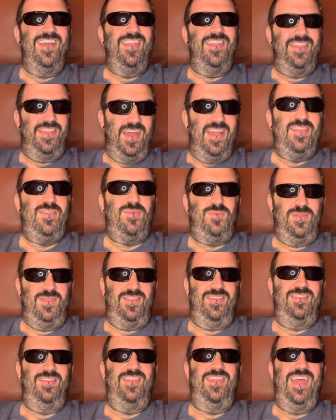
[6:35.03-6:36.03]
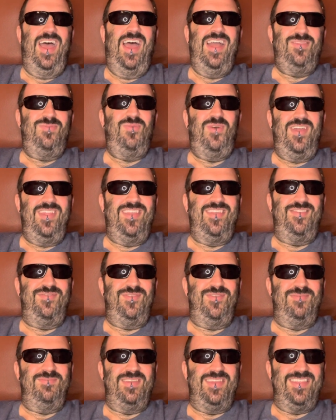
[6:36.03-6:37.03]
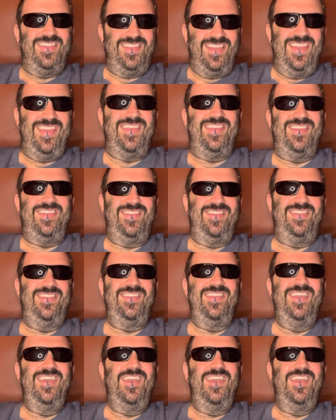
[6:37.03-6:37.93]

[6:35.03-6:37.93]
That's why this film exists.